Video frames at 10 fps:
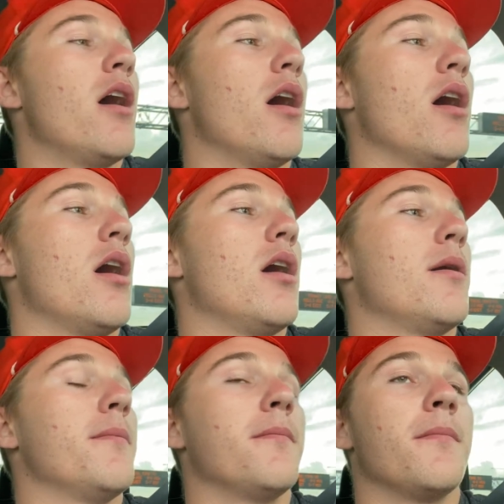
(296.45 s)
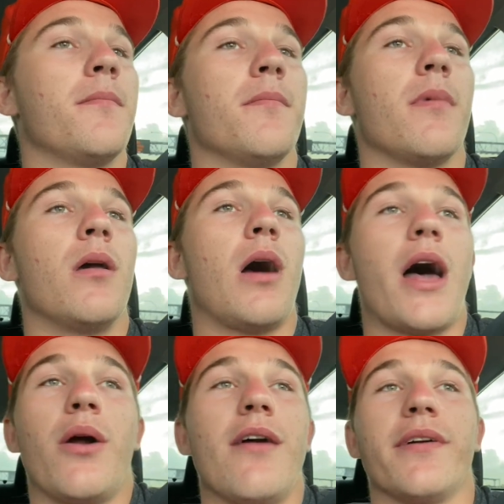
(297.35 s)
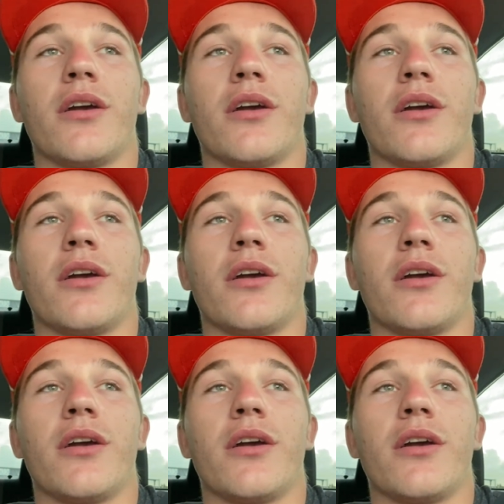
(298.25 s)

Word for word: Um, I don't have a